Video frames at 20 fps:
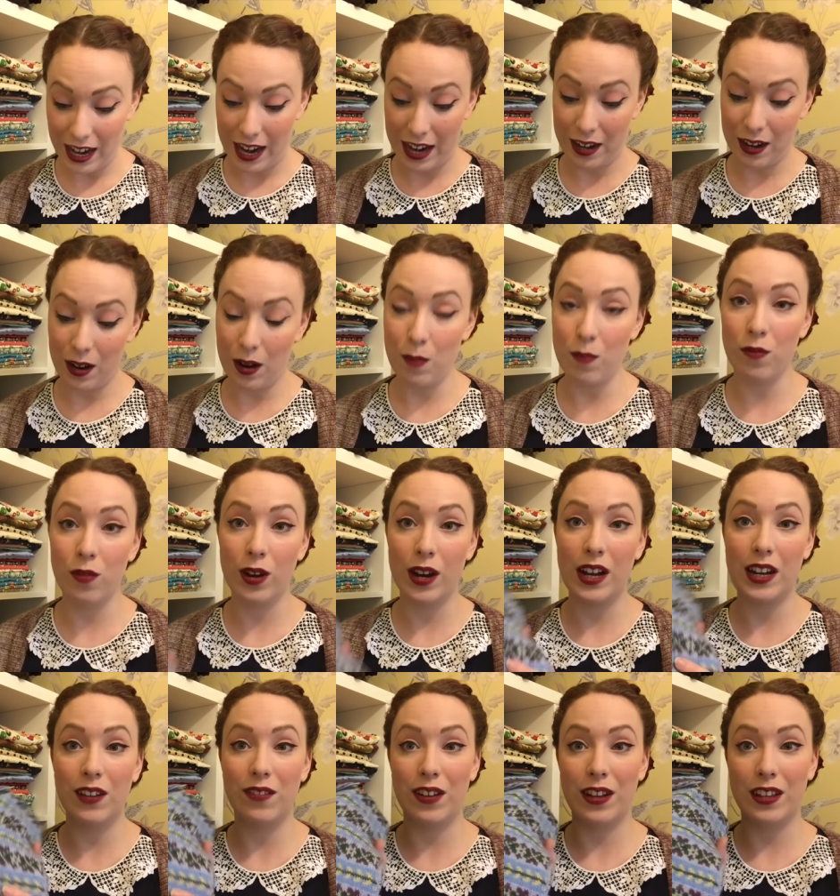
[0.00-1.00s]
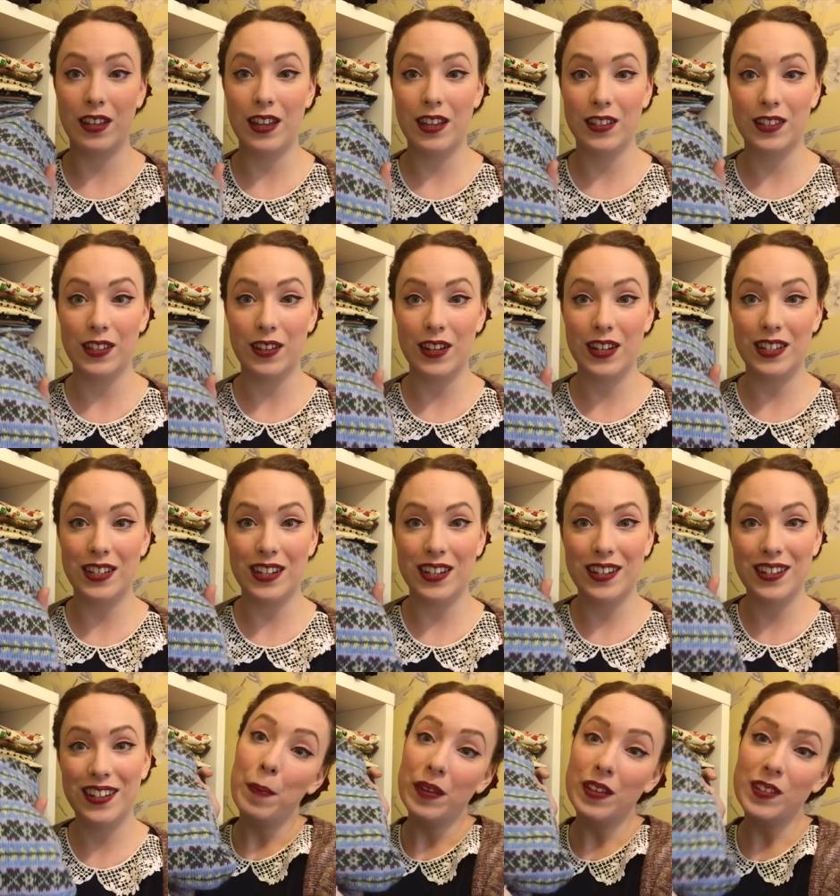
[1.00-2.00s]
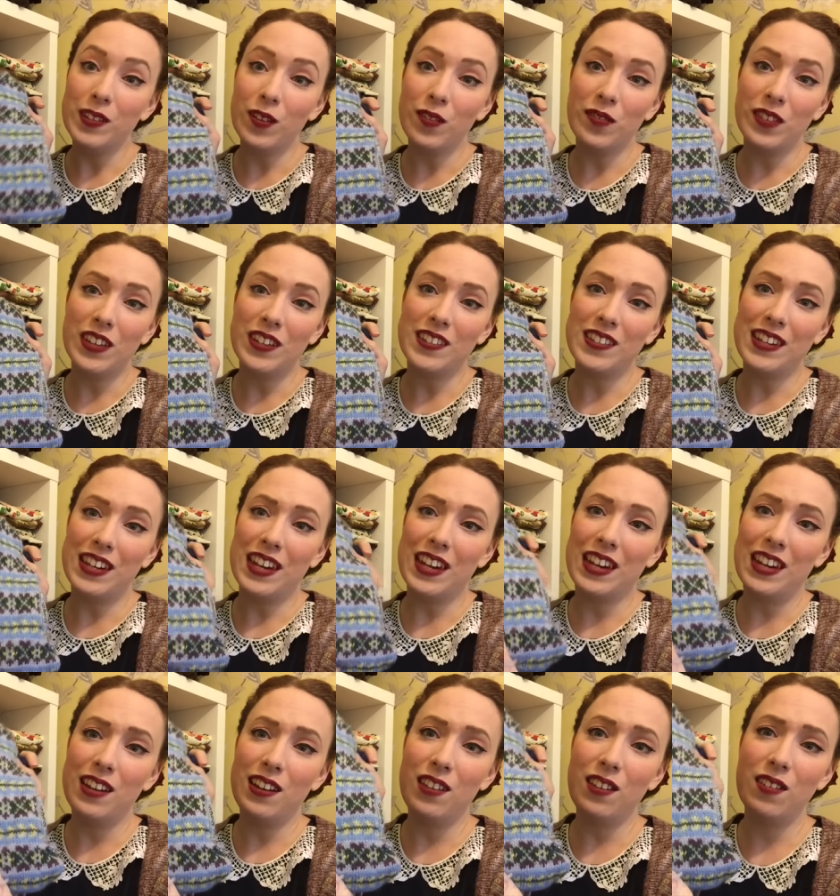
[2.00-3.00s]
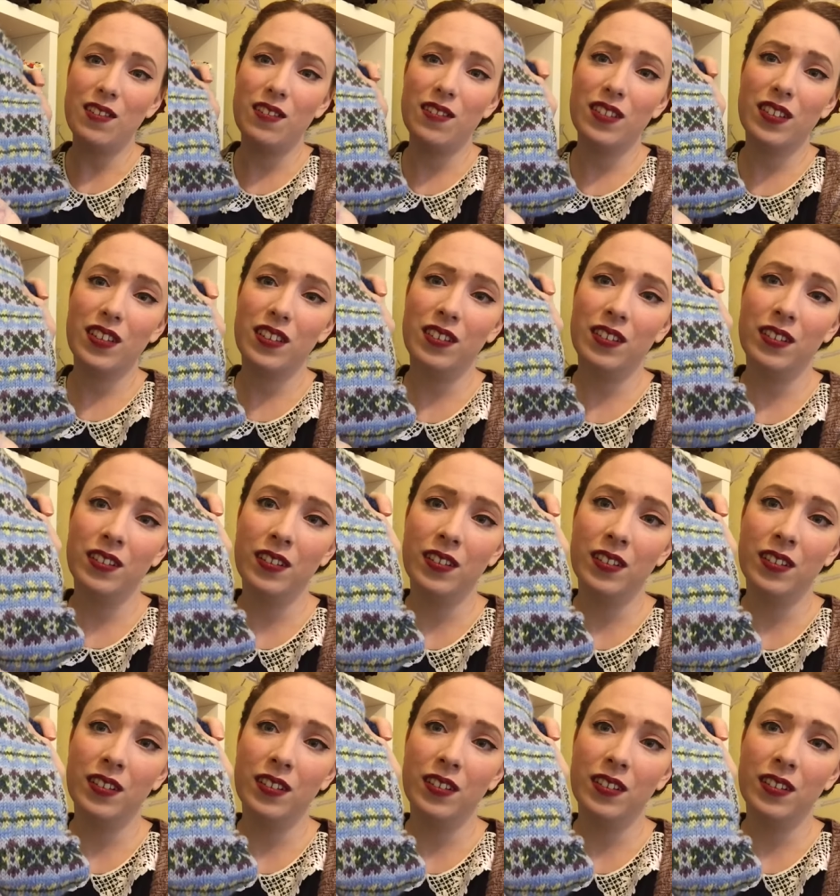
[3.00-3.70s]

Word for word: And I'm really, really excited because obviously, look,